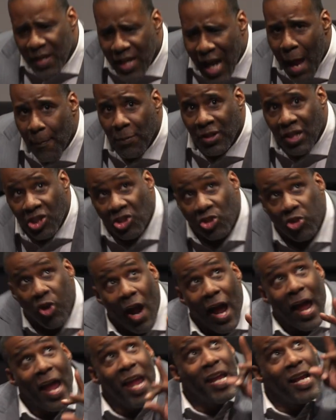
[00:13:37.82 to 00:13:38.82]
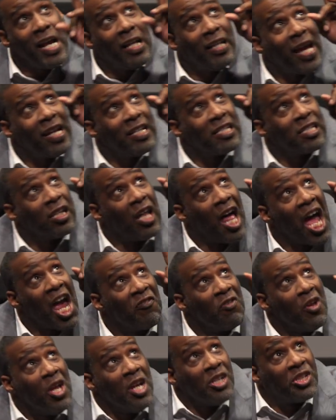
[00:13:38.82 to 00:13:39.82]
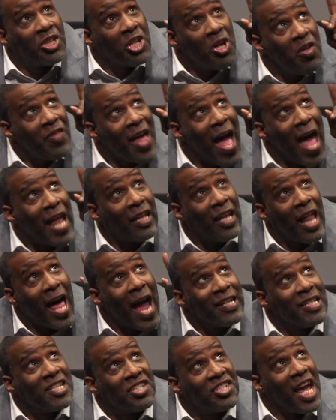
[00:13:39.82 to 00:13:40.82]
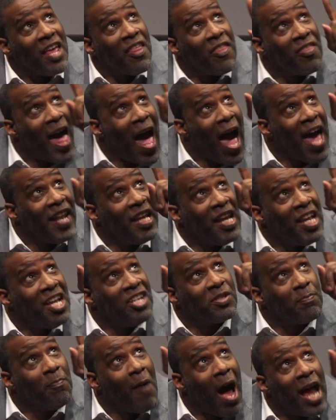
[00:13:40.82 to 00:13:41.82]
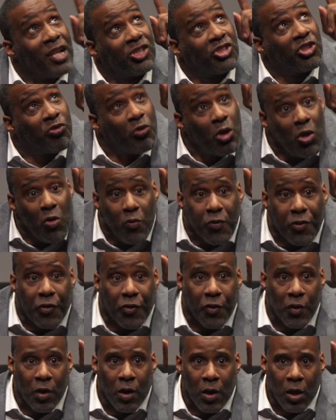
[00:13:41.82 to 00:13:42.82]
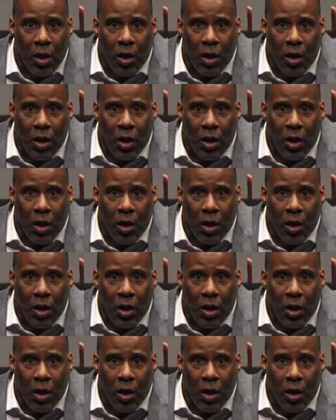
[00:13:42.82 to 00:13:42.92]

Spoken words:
be able to triangulate his life to that light and say, that is my truth.